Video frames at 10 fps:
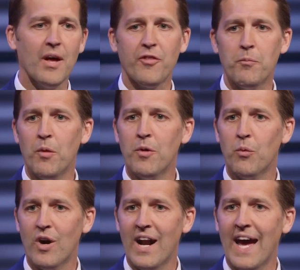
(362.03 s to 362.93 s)
about the moment
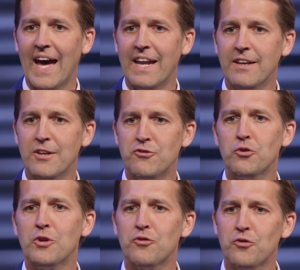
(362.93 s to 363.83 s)
we're at is
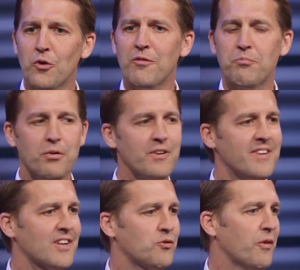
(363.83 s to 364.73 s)
you can sort of
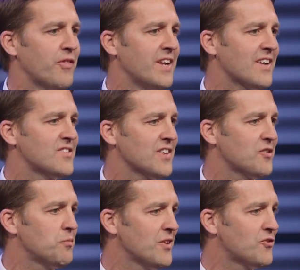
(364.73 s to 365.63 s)
predict what the next
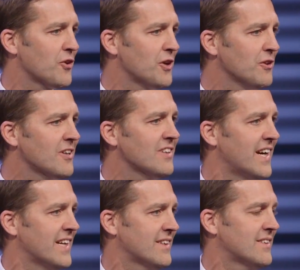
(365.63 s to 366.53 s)
6 months are going to look
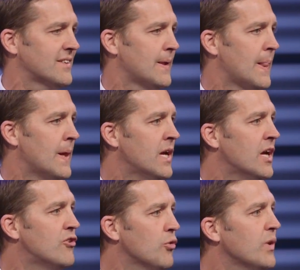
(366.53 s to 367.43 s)
like.
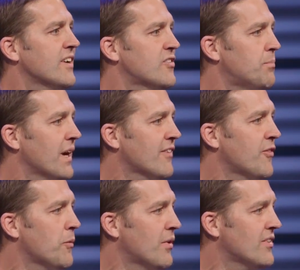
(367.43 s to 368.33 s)
Do we expect
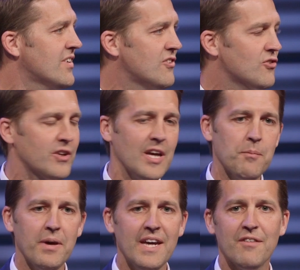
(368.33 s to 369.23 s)
that the presidential
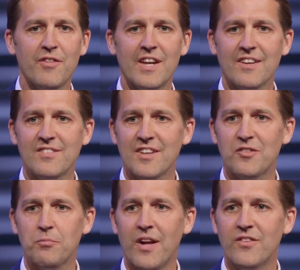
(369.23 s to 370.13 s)
campaign of the next
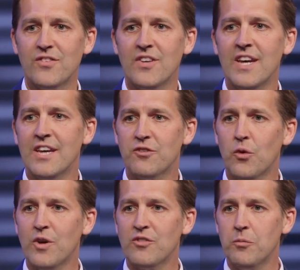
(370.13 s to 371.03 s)
6 months is
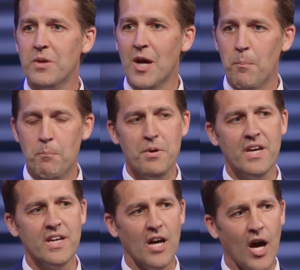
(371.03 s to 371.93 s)
going to be a
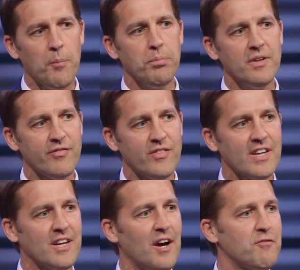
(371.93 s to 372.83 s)
big,
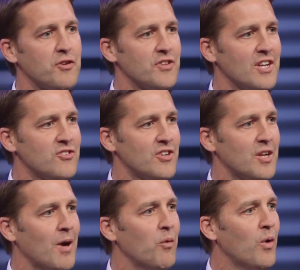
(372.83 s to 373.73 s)
uplifting
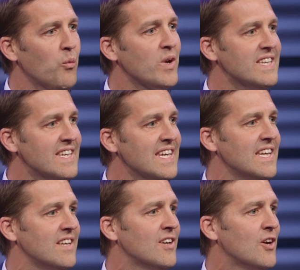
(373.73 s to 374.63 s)
conversation about what we
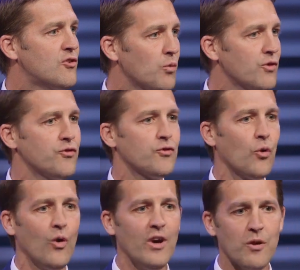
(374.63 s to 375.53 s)
need to
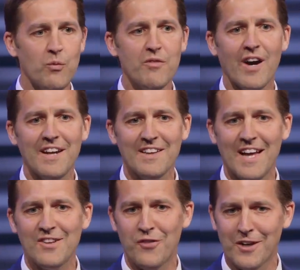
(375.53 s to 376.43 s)
restore and
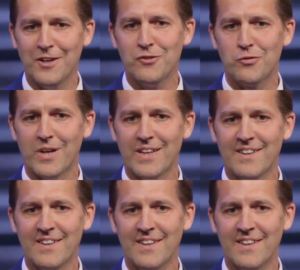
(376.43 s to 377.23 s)
revitalize the country?